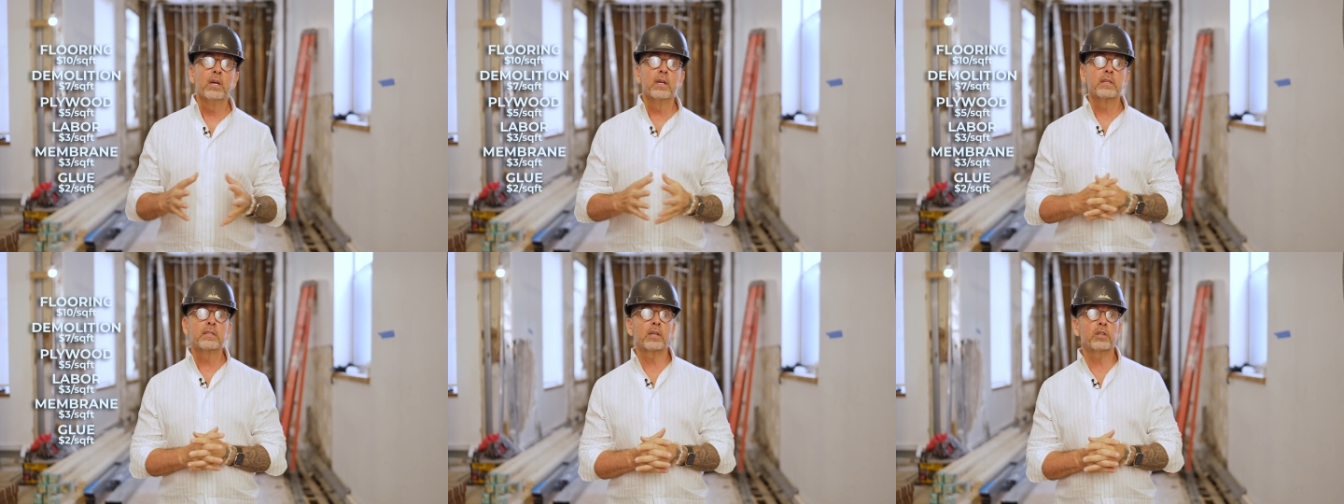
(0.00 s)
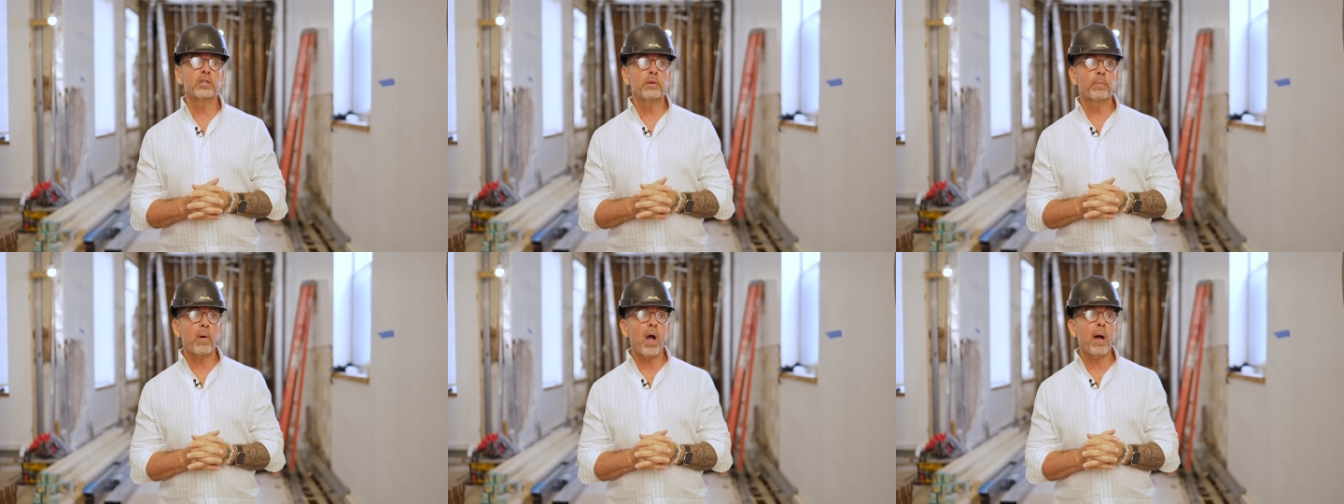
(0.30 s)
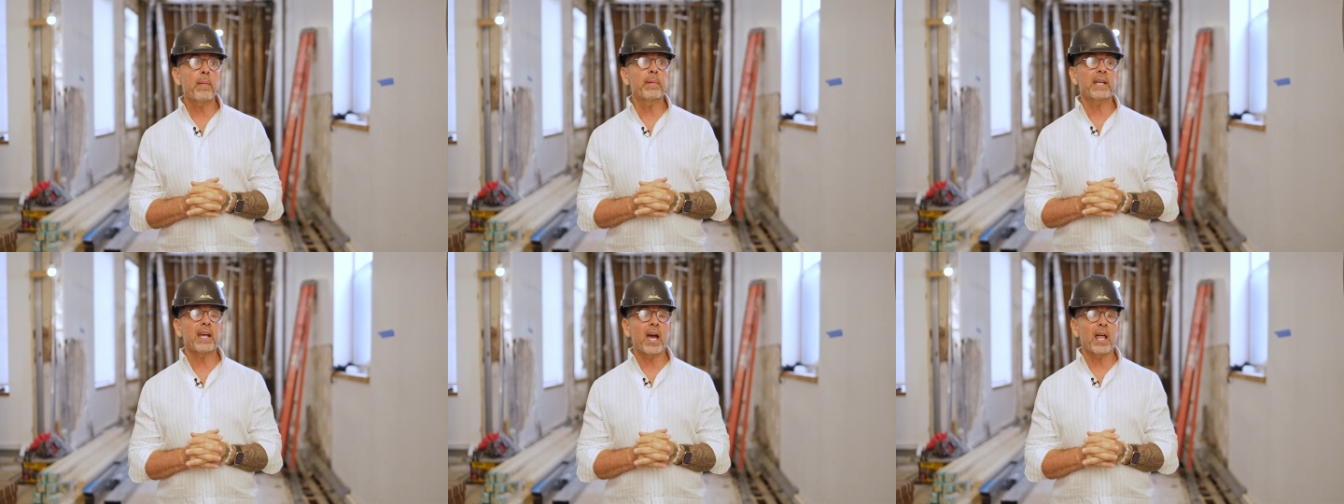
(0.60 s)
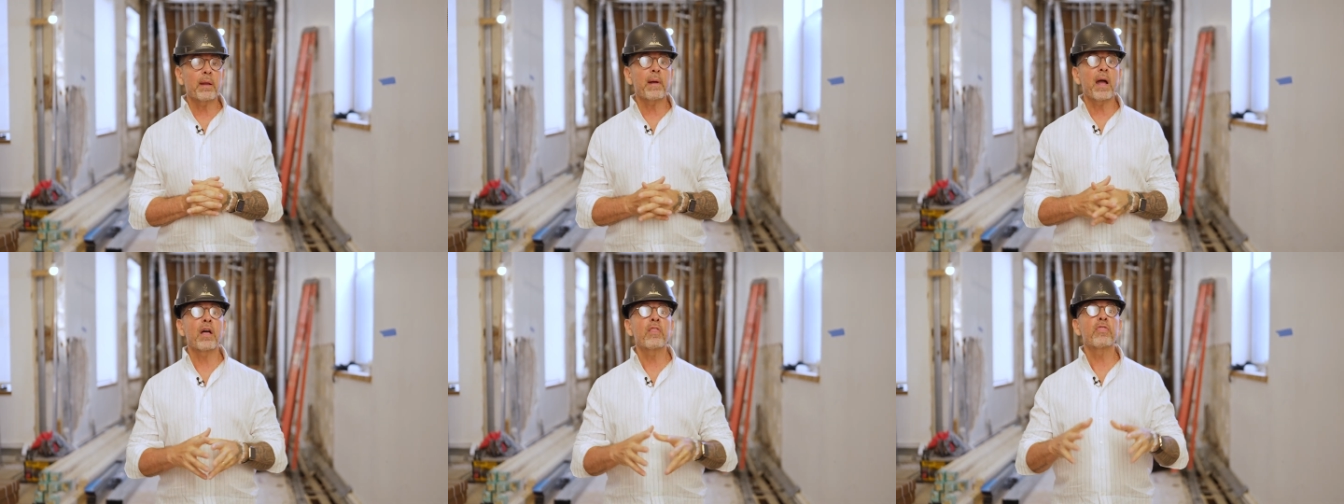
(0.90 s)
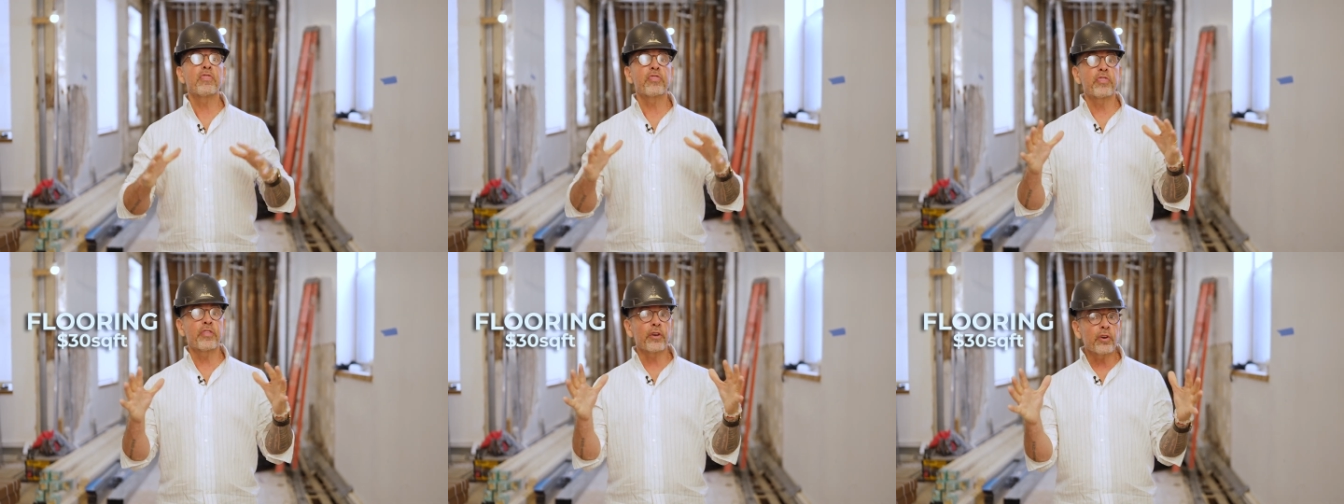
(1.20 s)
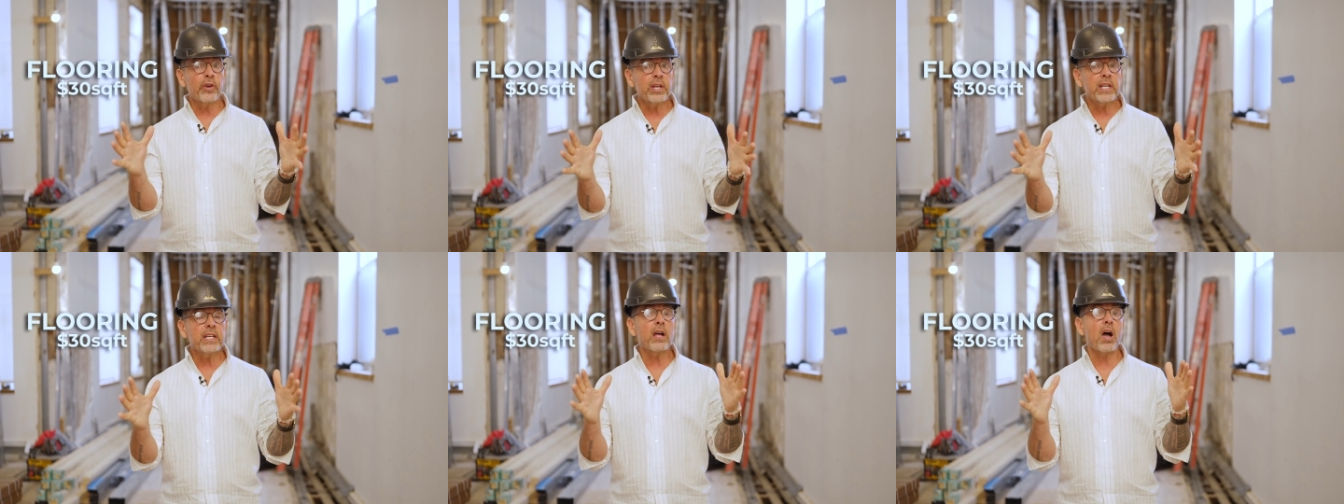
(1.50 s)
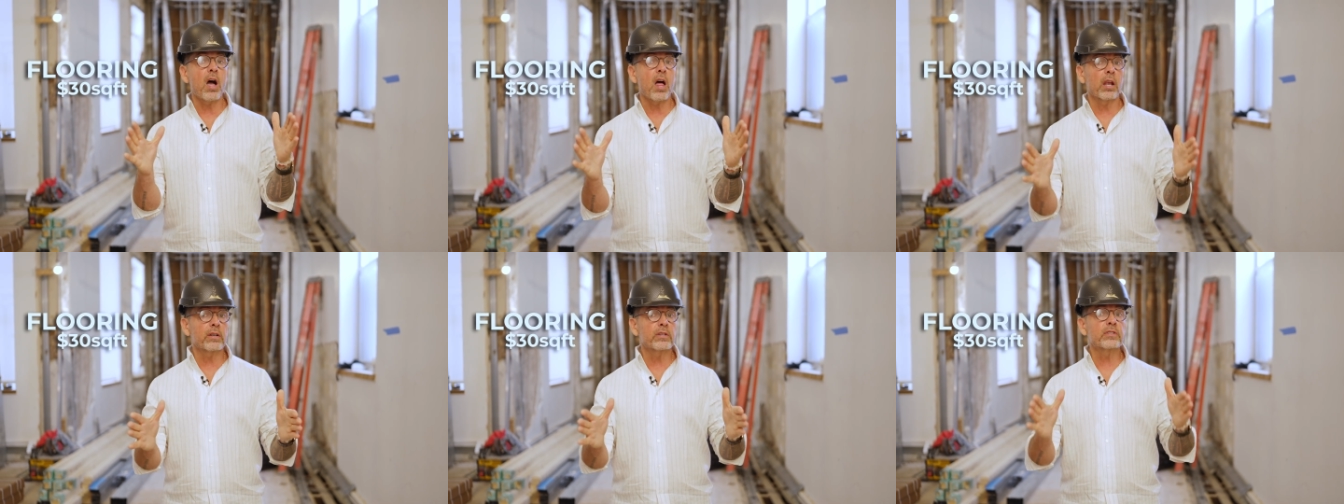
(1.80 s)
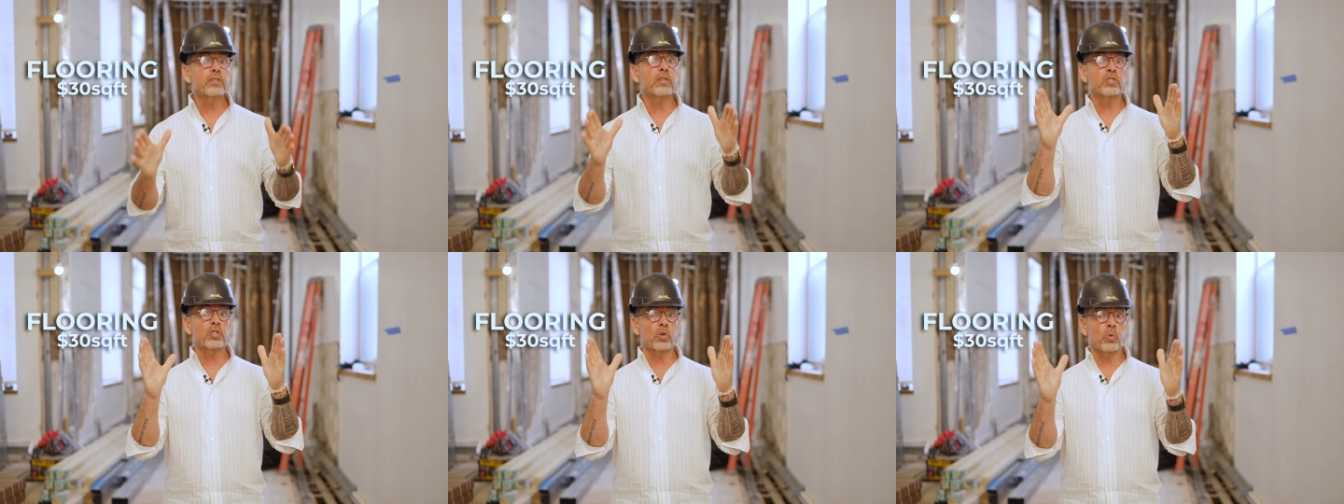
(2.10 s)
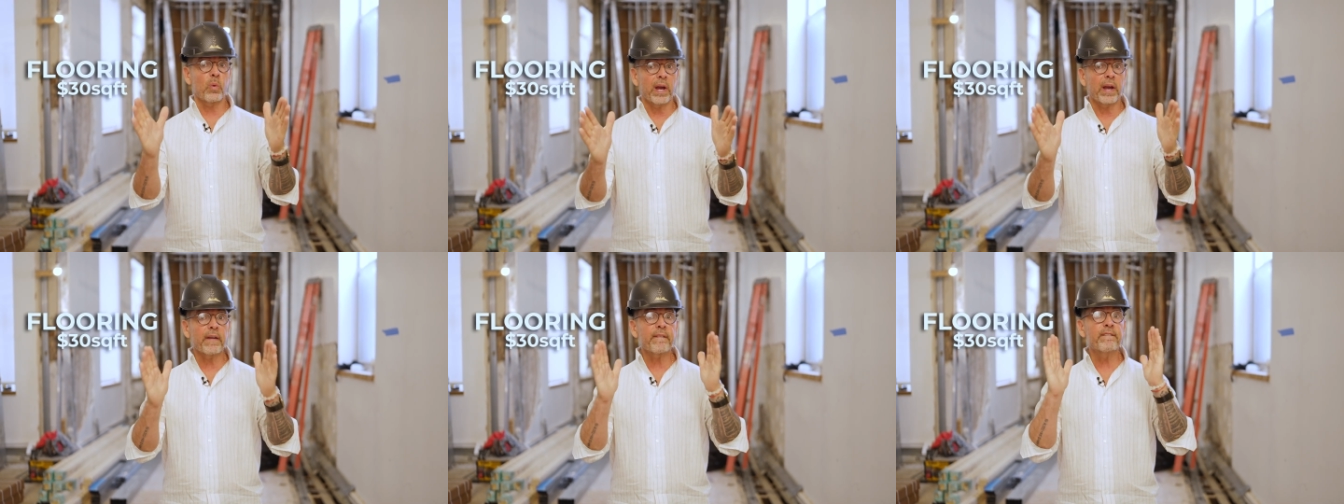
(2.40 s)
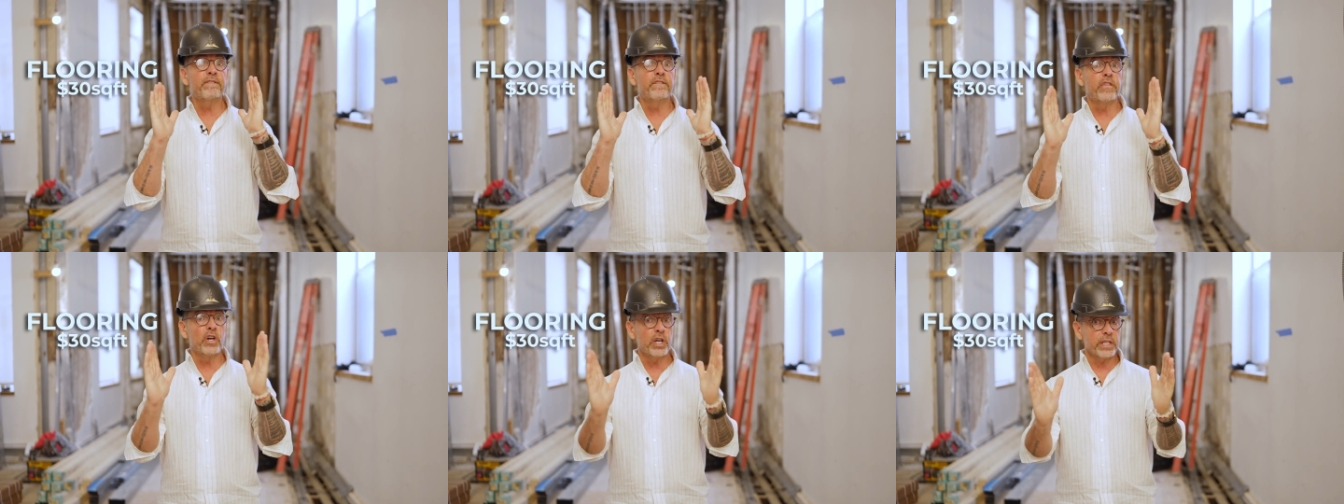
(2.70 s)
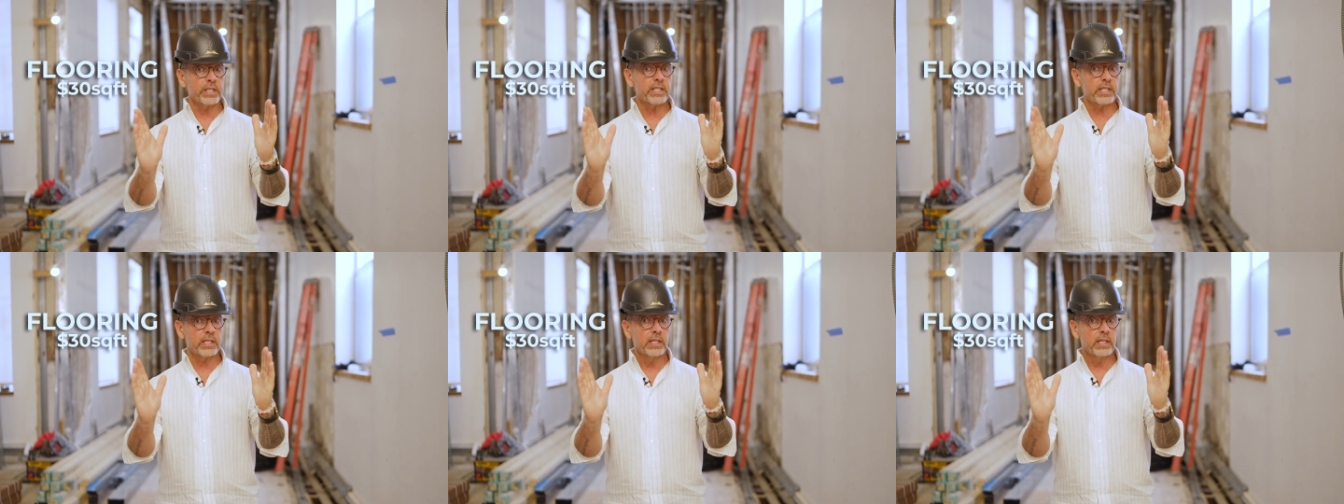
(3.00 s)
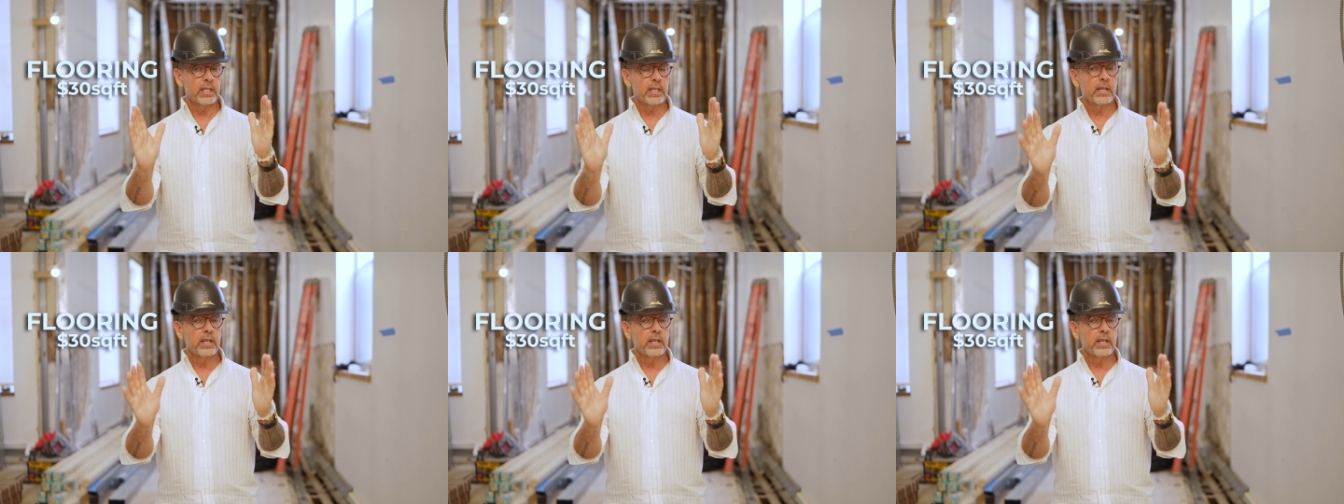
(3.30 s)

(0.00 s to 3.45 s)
So you probably got around thirty dollars a square foot